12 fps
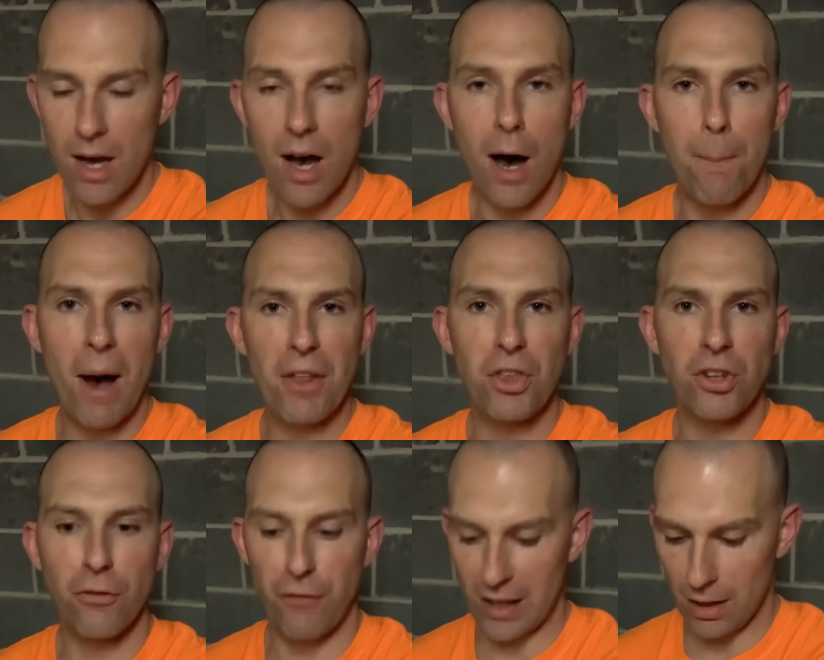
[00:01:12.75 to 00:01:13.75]
about the
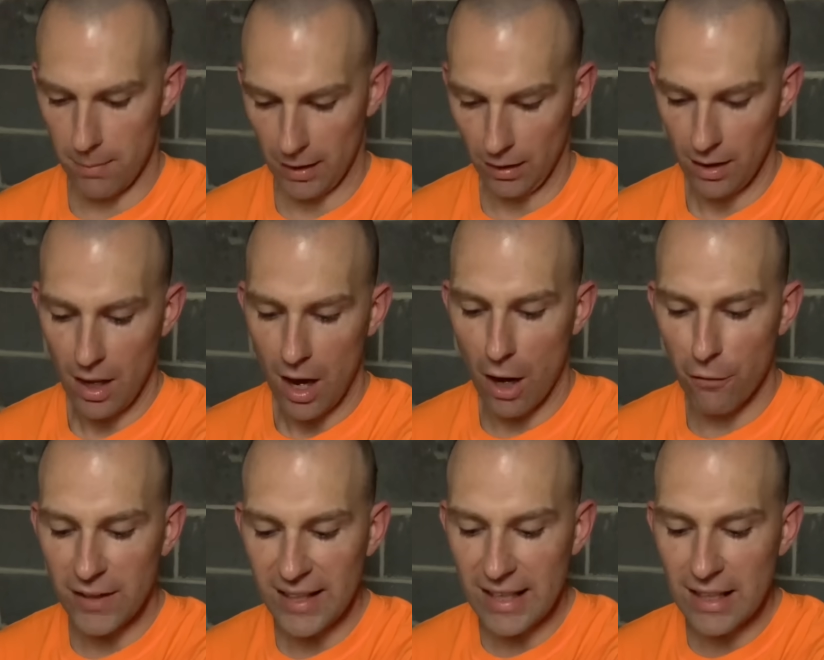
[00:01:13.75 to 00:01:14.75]
development of an
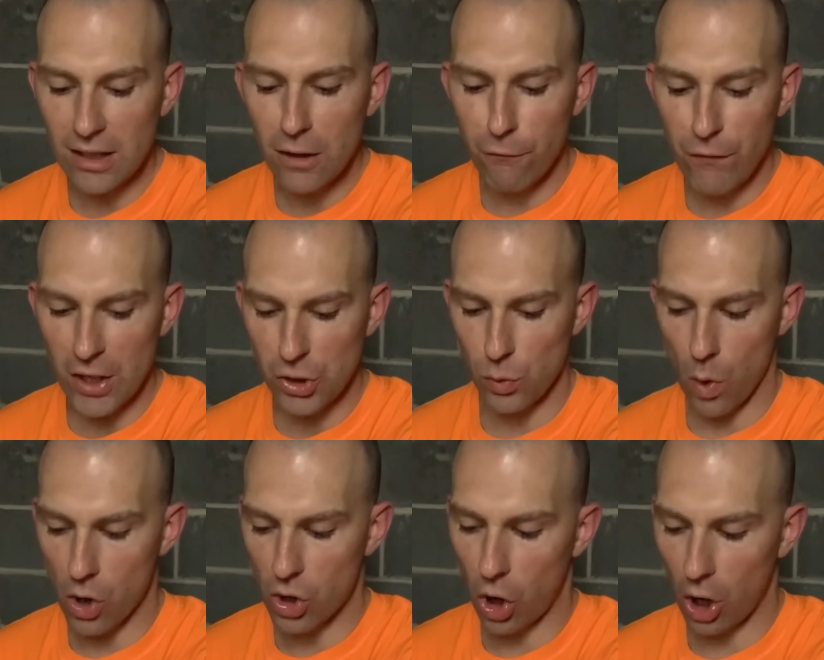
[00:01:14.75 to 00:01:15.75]

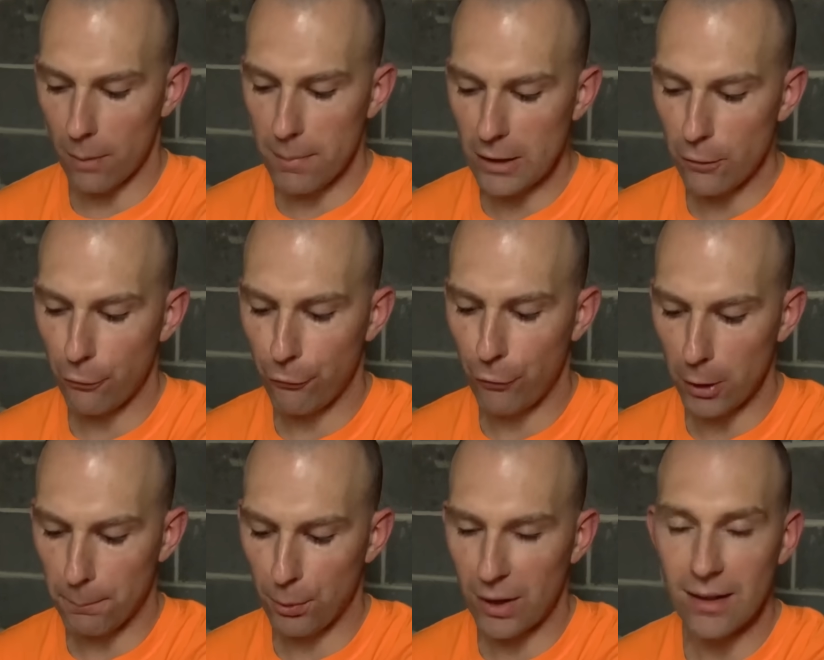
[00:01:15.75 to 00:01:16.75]
individual carbon
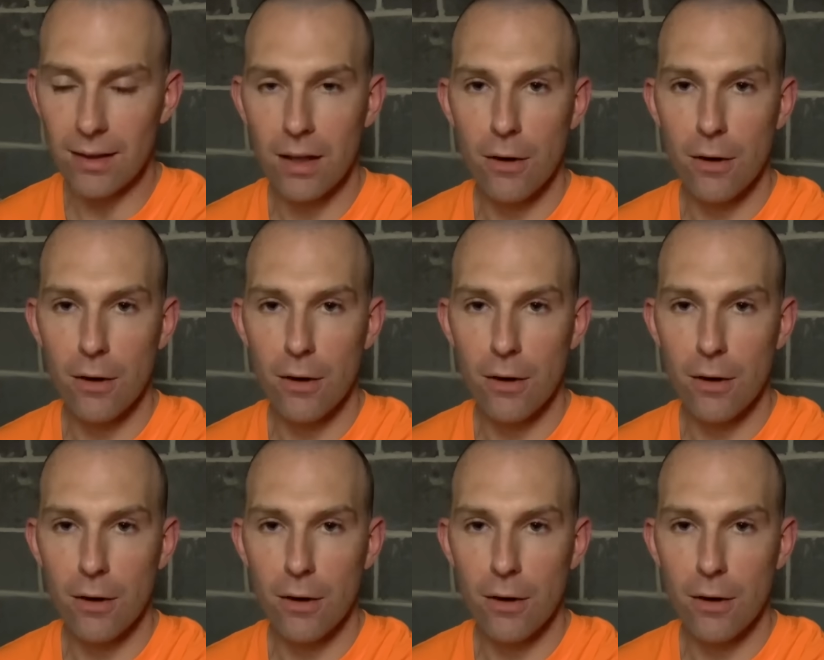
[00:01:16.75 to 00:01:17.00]
footprint